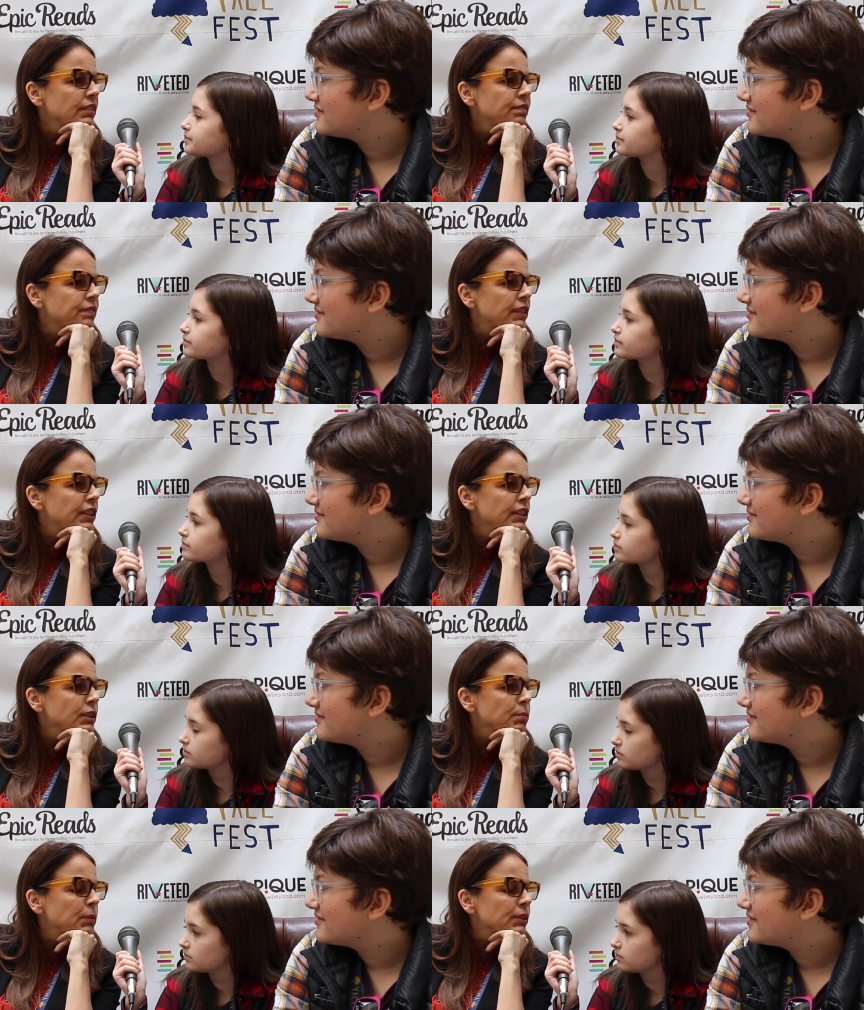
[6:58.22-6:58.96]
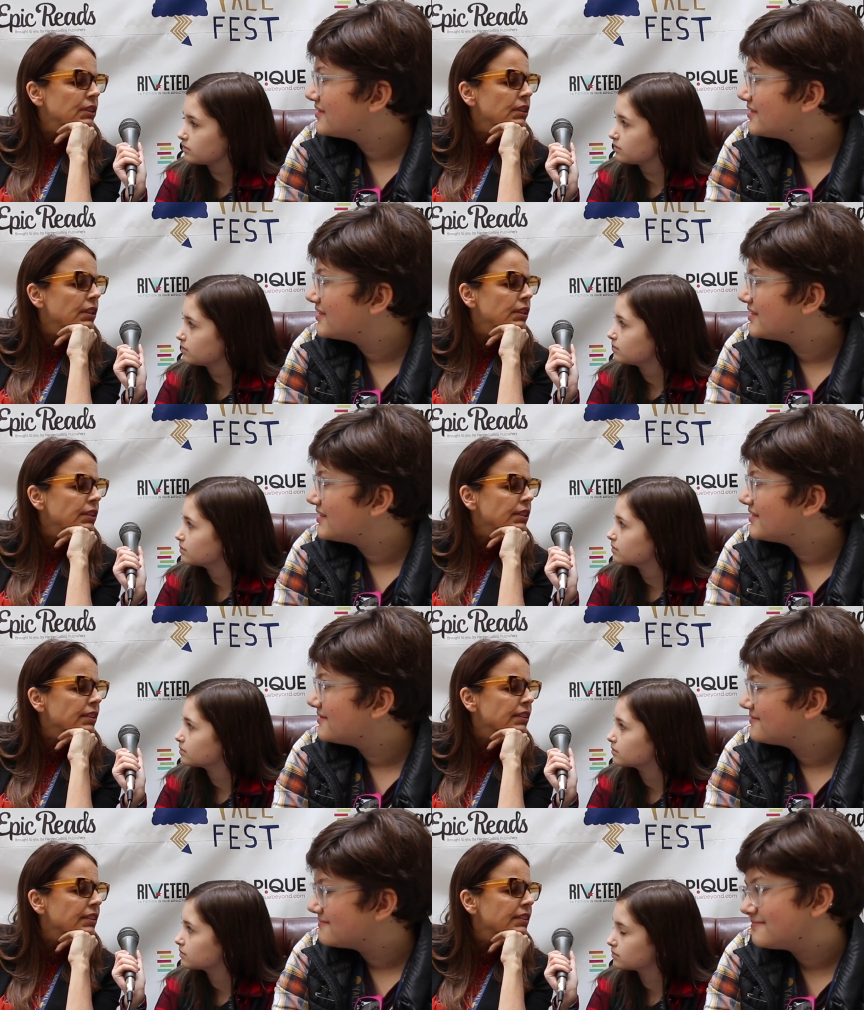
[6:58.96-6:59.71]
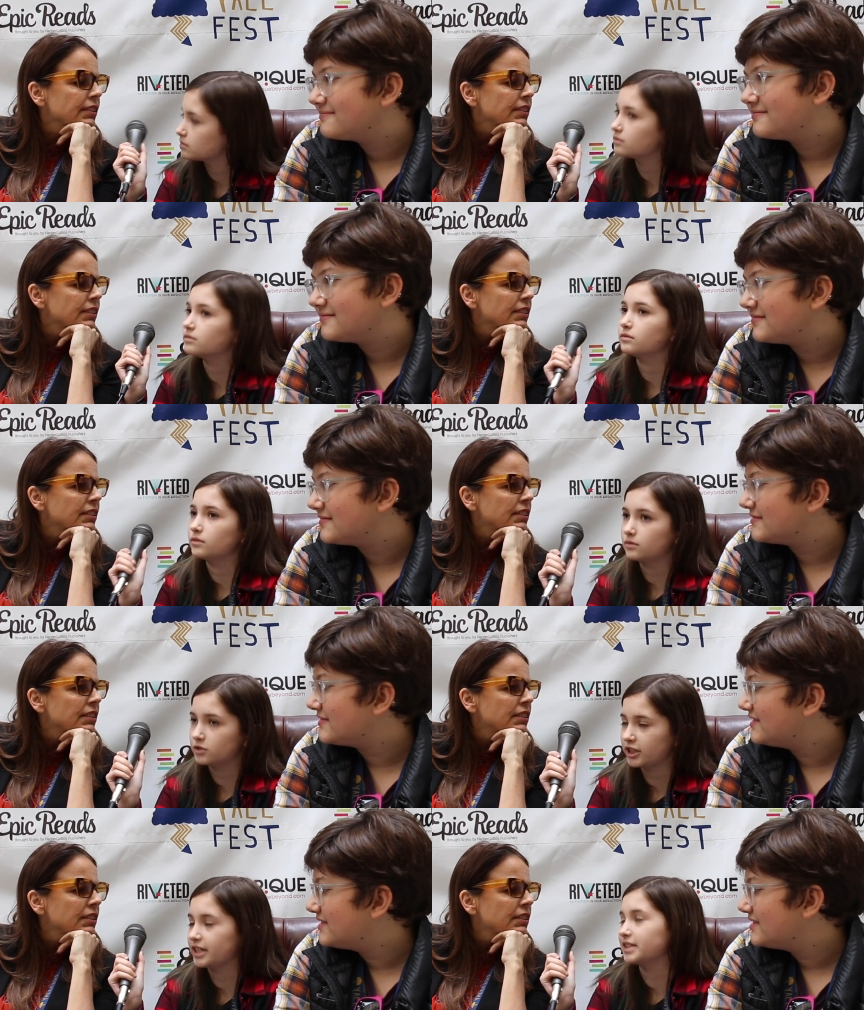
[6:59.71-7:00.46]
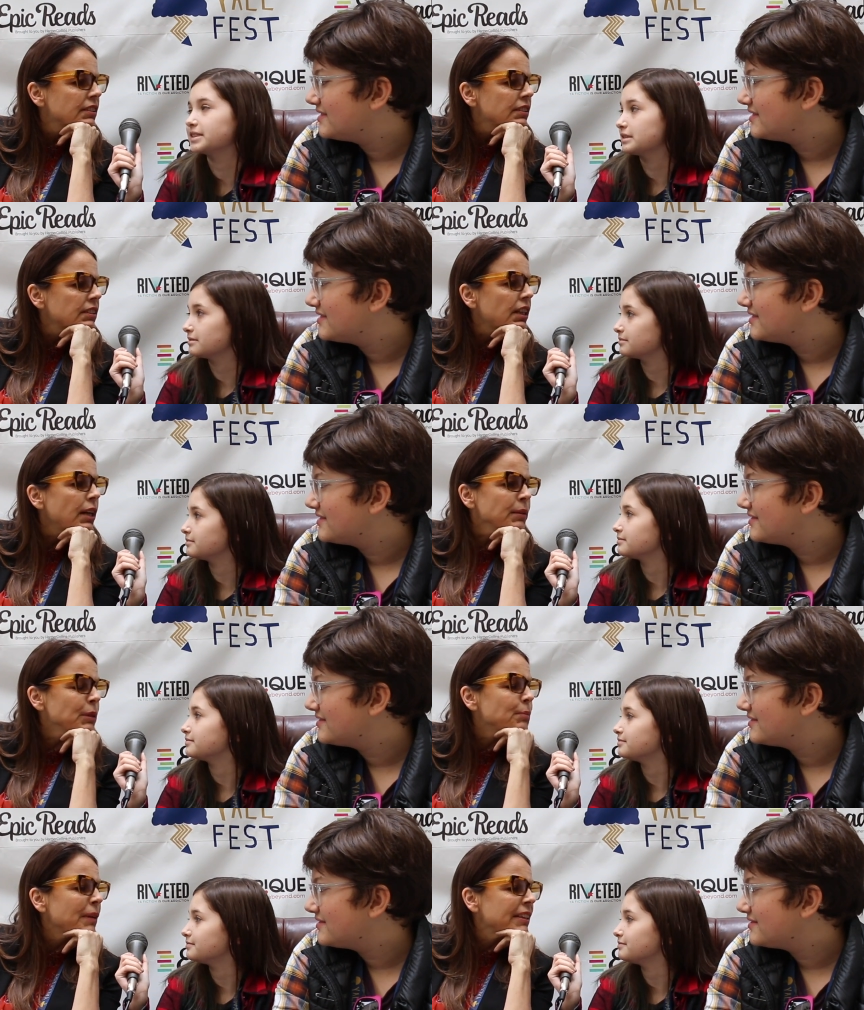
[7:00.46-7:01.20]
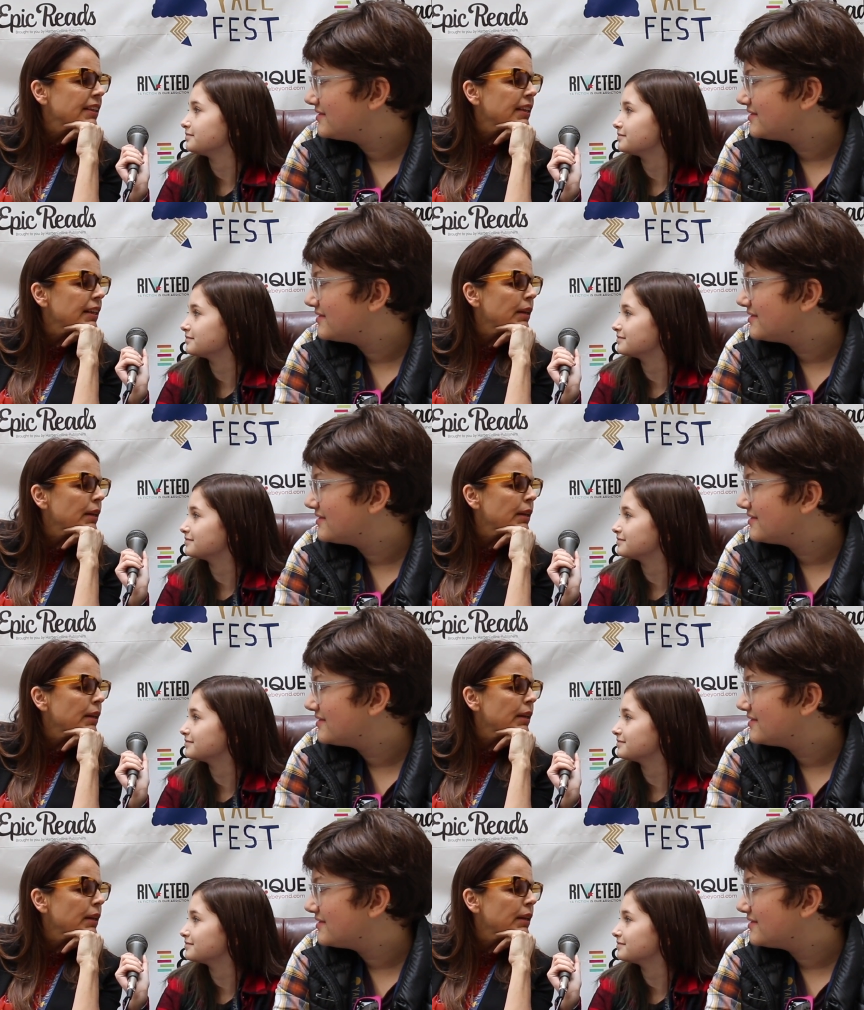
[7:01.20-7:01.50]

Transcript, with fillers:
Speaker 1: the funniest person on earth. She is. I'm gonna make that